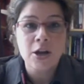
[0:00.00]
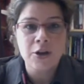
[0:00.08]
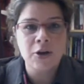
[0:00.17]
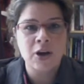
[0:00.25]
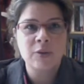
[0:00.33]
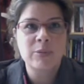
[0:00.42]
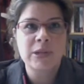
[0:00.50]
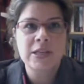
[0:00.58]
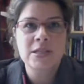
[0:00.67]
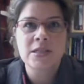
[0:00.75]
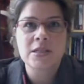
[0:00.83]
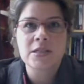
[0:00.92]

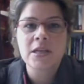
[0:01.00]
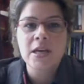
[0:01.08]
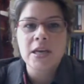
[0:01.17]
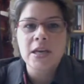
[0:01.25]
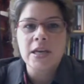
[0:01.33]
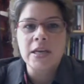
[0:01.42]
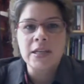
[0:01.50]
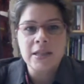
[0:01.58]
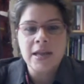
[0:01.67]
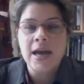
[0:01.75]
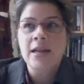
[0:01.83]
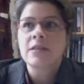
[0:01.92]
non-places, in
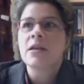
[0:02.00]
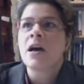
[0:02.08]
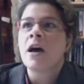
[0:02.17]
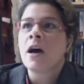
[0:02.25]
that